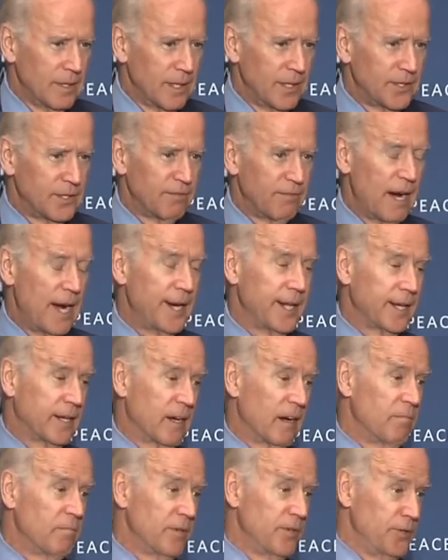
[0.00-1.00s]
In divided
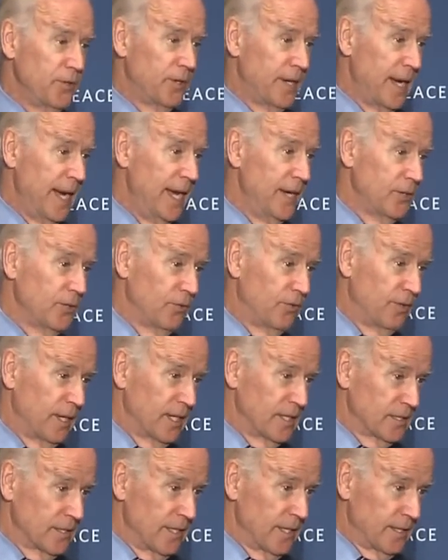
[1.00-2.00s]
government, you can do
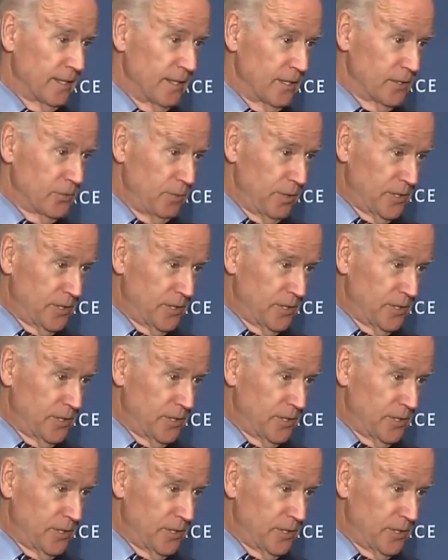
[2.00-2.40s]
things like this.